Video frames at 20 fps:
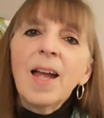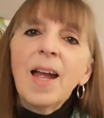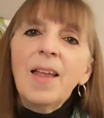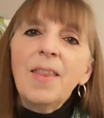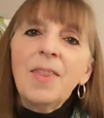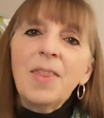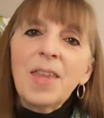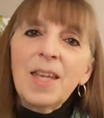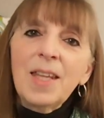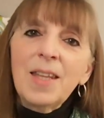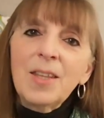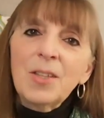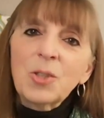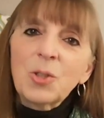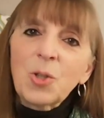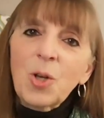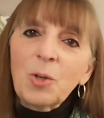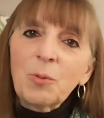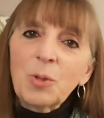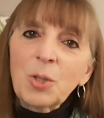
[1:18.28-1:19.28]
And then the
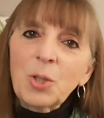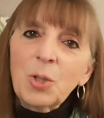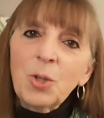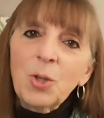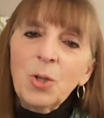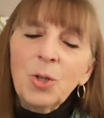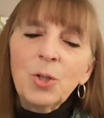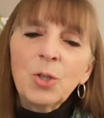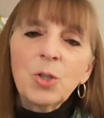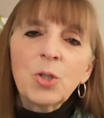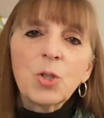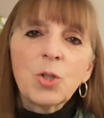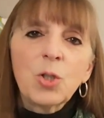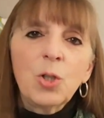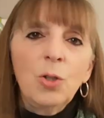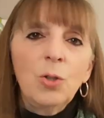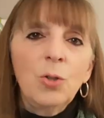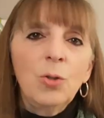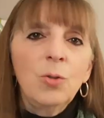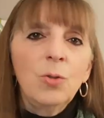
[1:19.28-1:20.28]
song returns
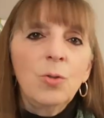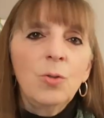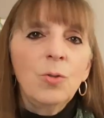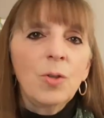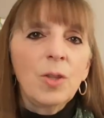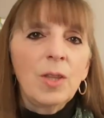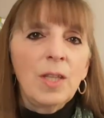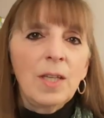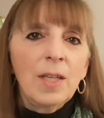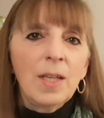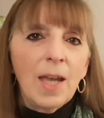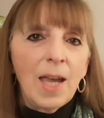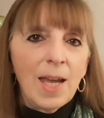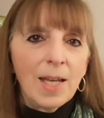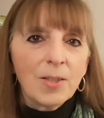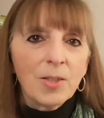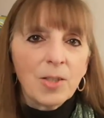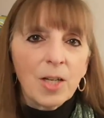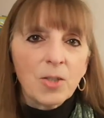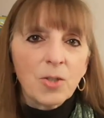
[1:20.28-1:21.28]
to the
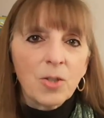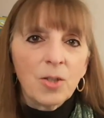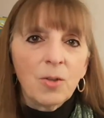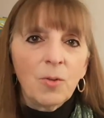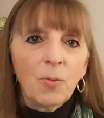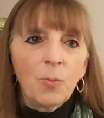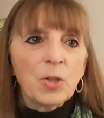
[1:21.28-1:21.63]
A section,